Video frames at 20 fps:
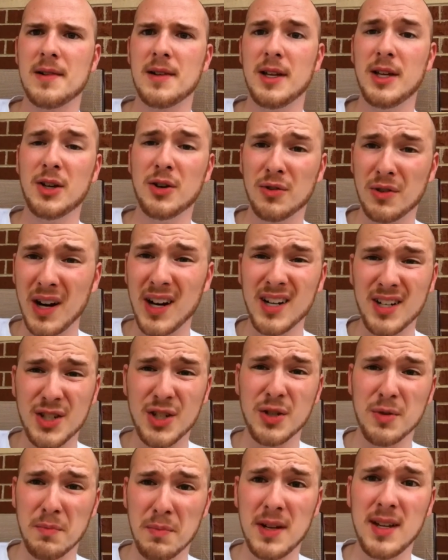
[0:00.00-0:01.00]
He created
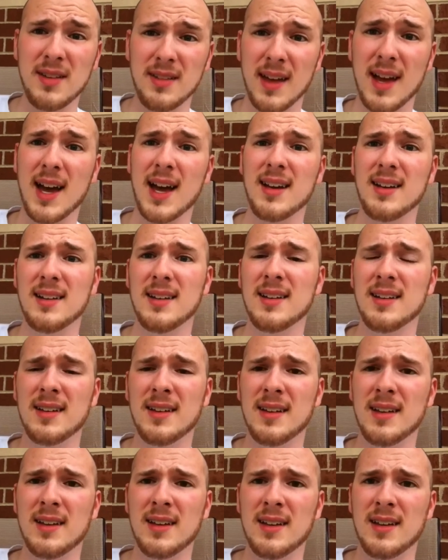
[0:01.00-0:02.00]
you to be that.
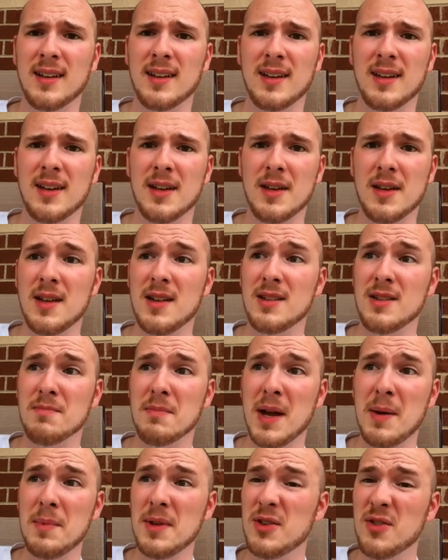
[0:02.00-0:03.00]
And
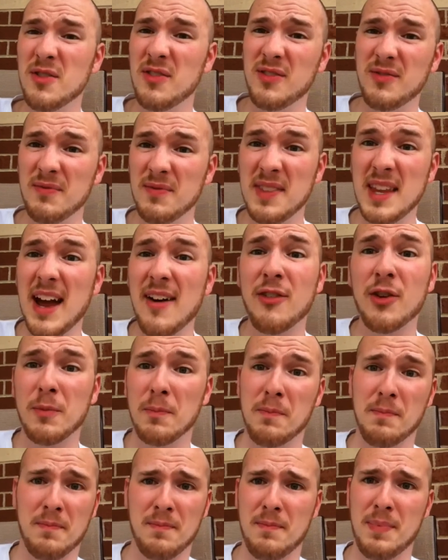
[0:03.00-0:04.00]
maybe you've never
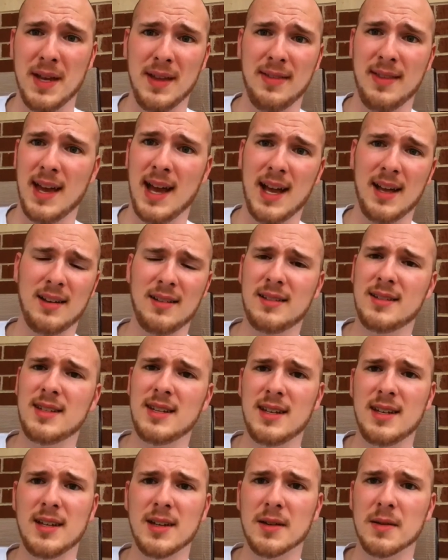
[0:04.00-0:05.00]
been that
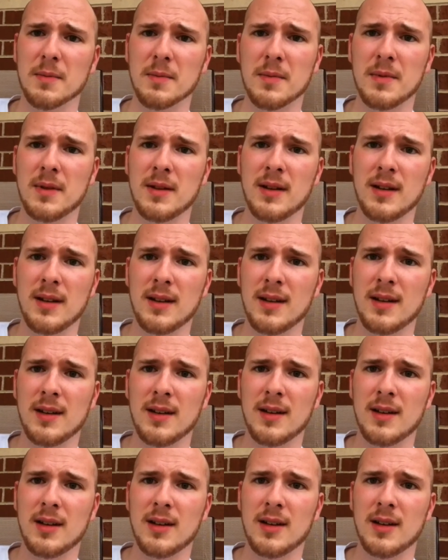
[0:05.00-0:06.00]
to him.
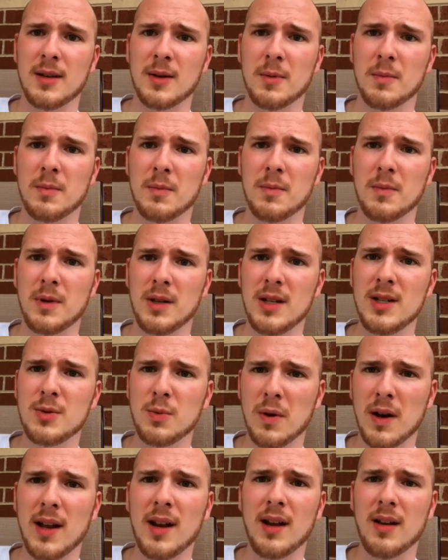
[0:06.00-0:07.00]
But he's
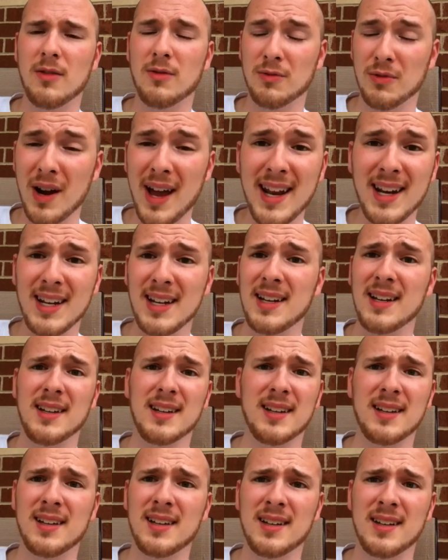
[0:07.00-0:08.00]
ready
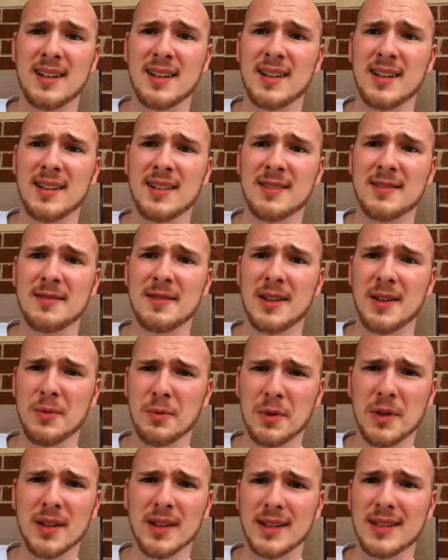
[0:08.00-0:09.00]

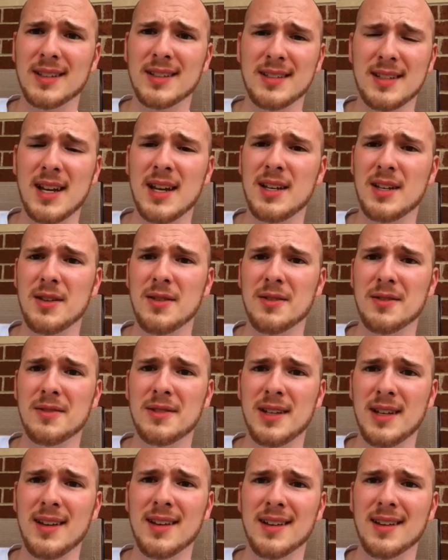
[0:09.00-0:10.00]
and willing to take you
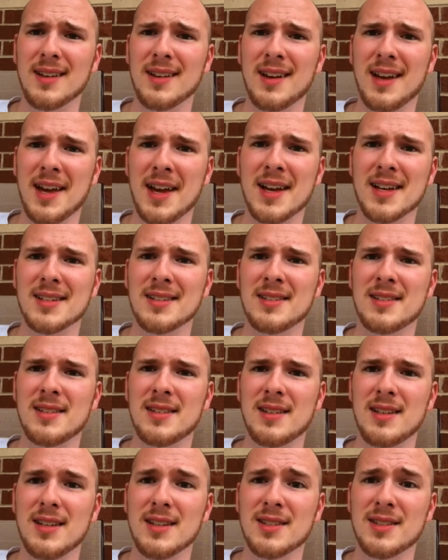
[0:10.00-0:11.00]
in as
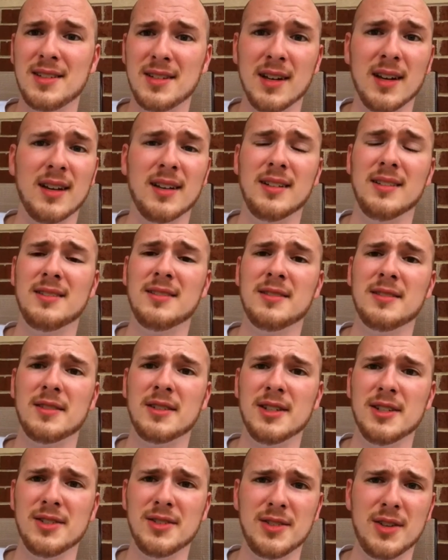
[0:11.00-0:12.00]
his son
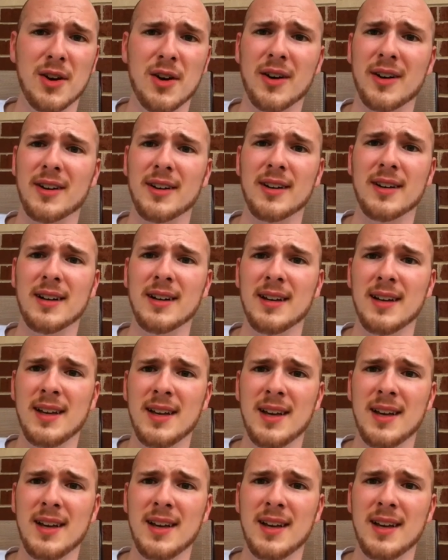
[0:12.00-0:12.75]
or his daughter